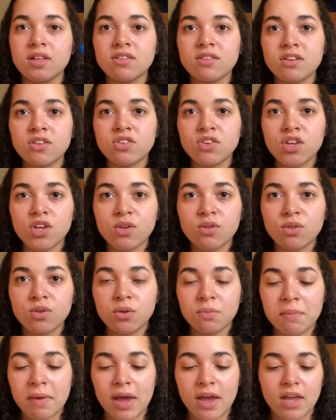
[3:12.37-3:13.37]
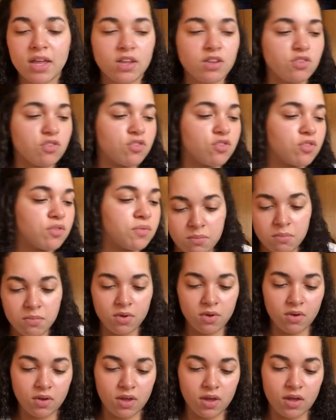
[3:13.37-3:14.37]
Such a cute little package.
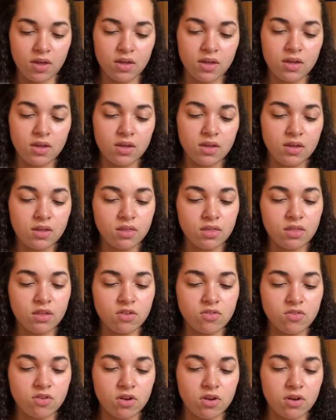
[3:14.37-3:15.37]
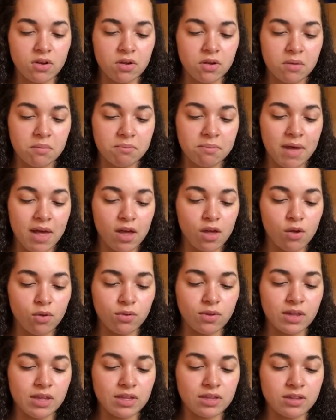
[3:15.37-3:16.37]
Okay, these are
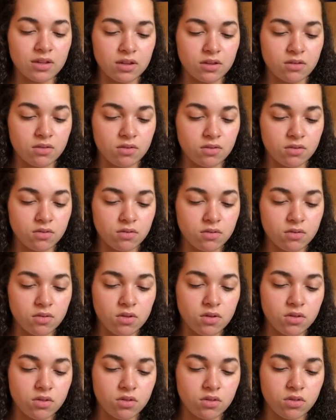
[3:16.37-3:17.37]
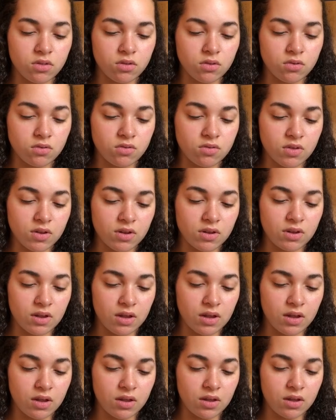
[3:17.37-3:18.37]
Pacoquitas. Dulce
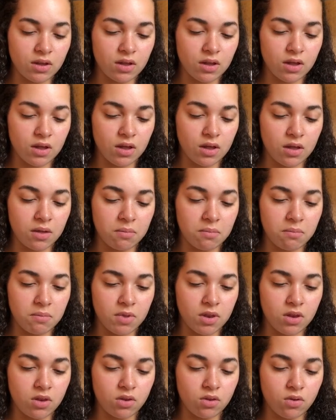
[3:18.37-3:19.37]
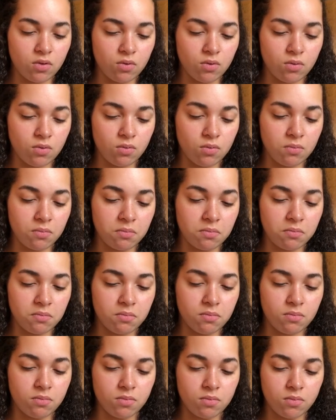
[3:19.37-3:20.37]
de amendon.
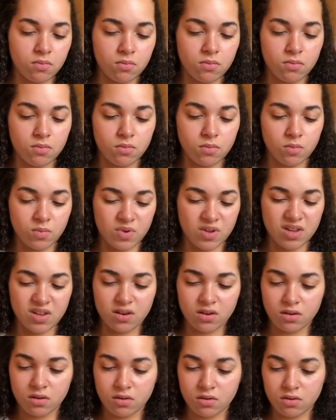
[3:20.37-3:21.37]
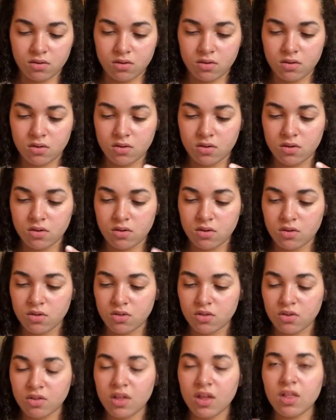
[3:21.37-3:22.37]
What?
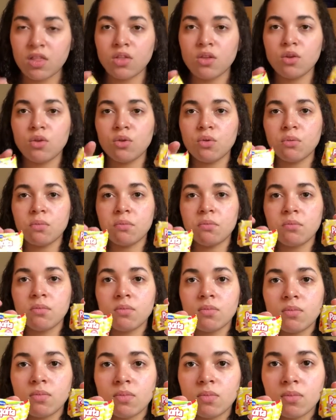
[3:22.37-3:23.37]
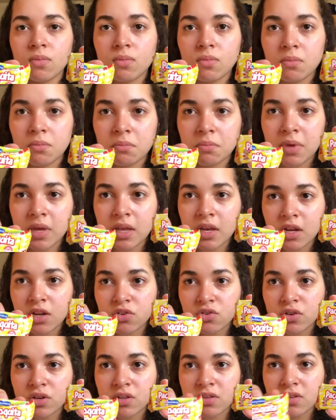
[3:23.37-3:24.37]
They're like little peanut
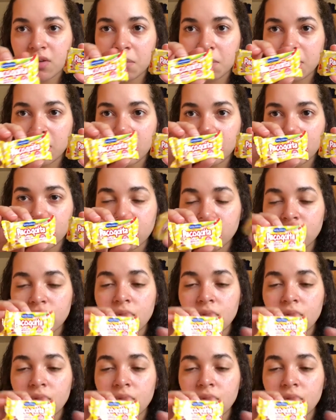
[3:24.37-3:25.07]
treats, I believe.